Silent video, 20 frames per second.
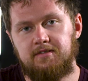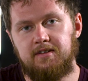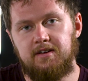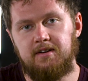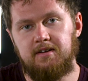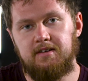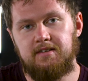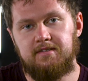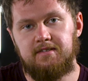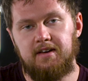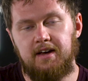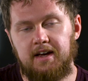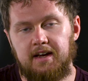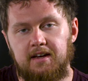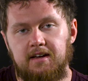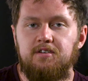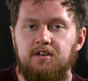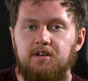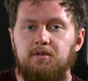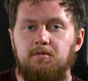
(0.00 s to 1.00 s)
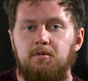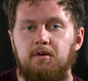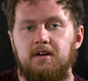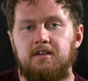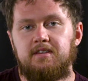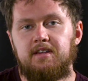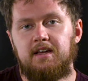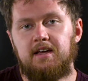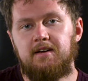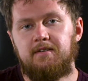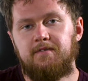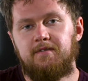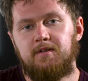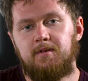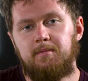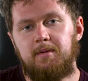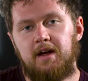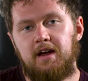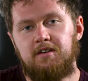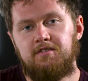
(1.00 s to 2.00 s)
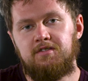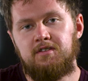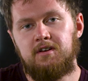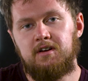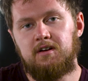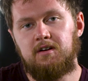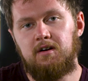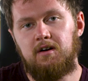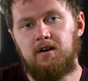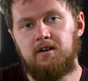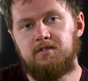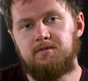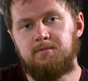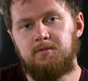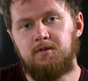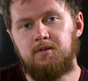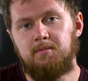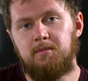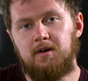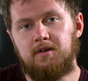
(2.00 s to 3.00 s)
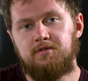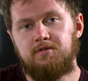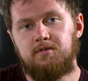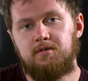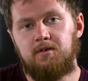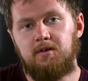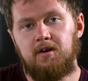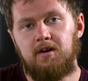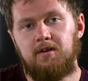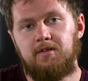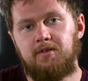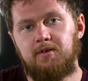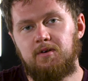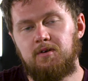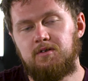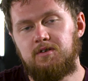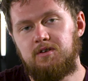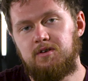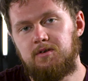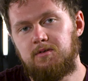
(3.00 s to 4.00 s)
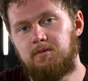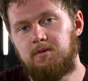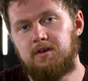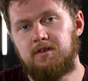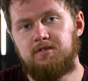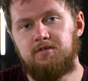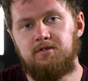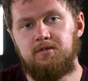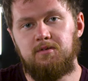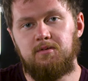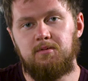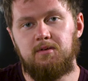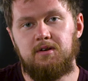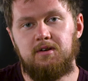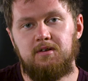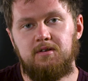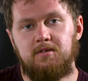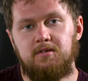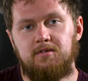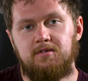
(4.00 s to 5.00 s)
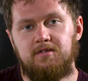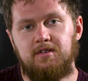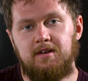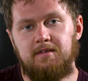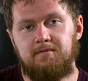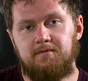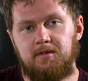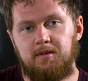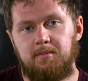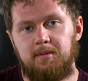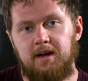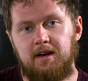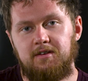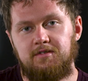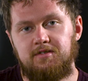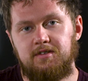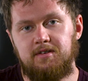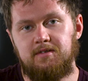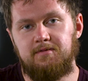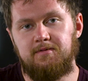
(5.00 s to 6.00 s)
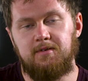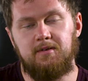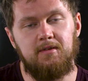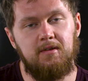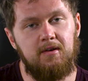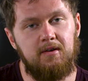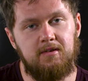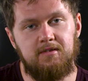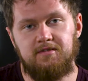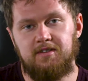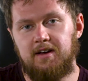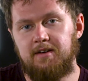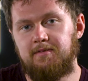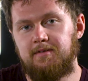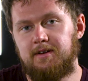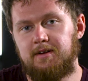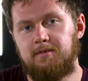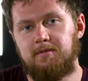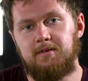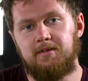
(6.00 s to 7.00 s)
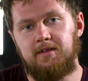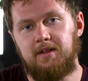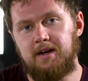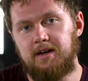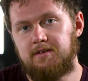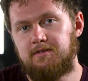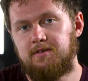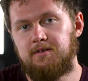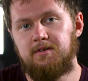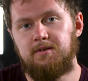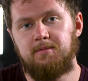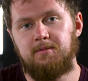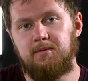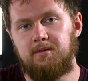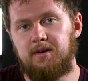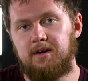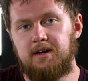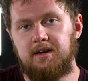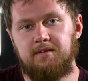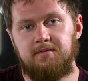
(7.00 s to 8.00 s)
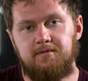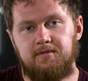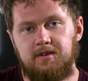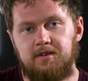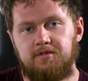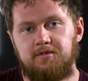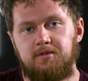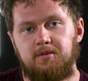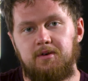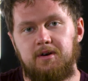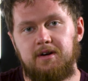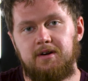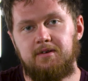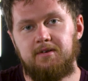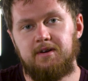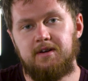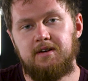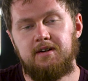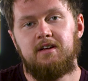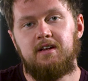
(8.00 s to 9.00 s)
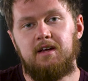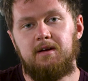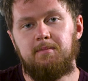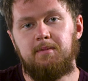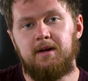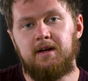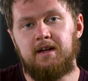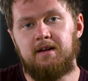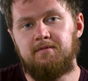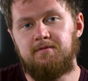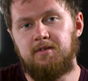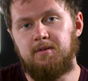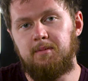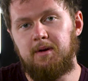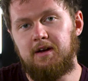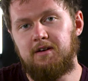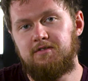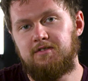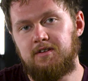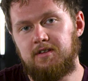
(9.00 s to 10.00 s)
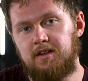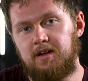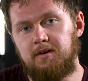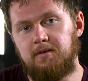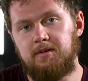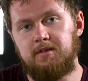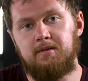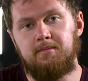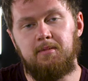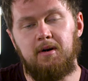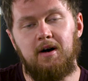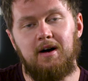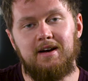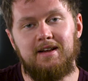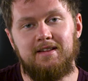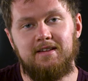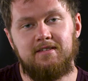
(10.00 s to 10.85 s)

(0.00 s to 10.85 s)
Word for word: So it's like, do you want the inflammation to cause more muscle growth, or do you want to reduce inflammation for longevity with like turmeric and fish oil and keeping inflammation low in the body?